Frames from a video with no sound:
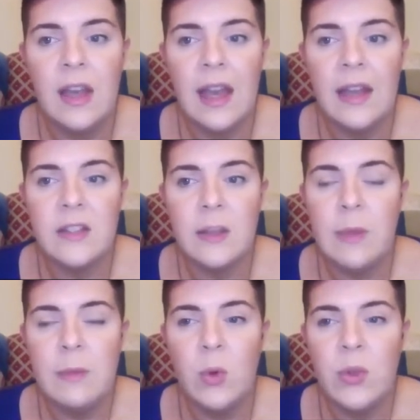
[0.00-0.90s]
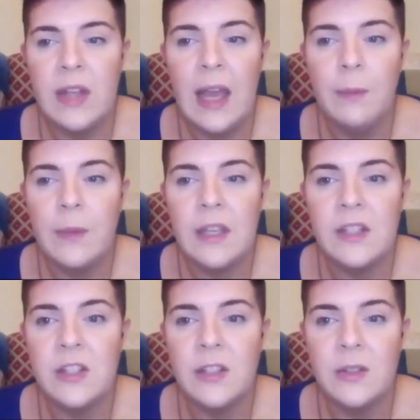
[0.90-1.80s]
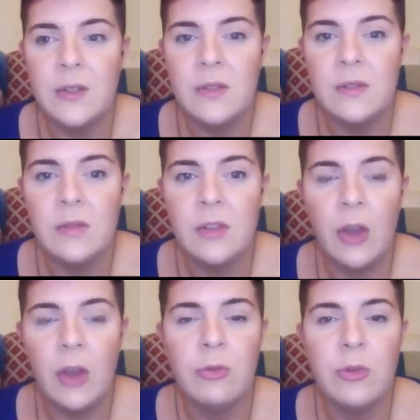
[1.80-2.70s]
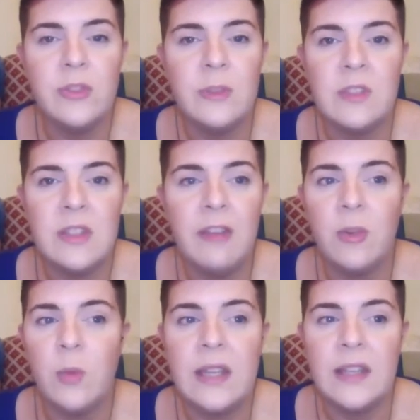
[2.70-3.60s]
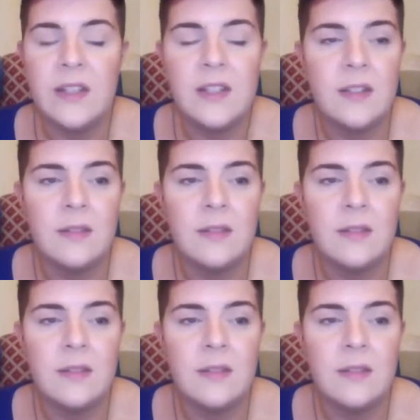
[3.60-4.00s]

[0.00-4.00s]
and I'd be more than happy to go through some stuff, and we could